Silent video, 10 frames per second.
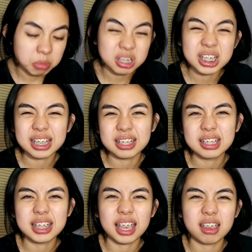but
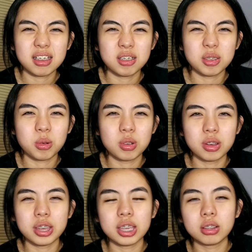since like, you know,
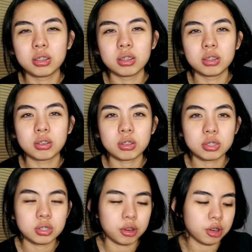Korean
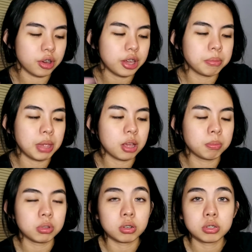looks or Korean makeup
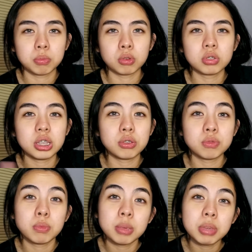looks mostly use
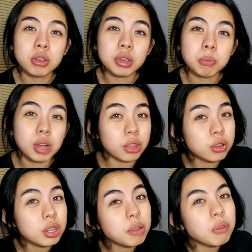BB cream
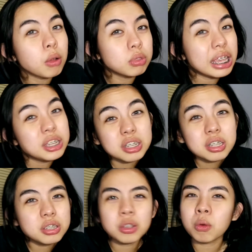rather than
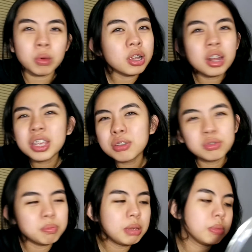foundation, so we're gonna
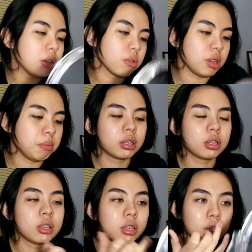use BB cream.
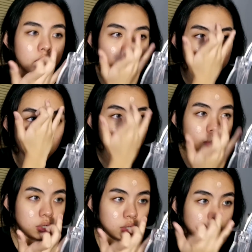
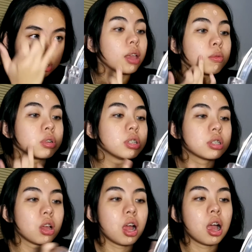Yes, and we're
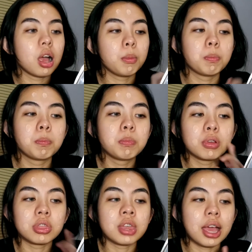just gonna
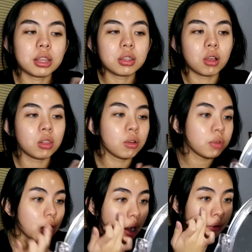put that all
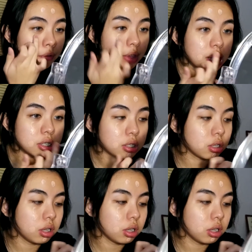over our face.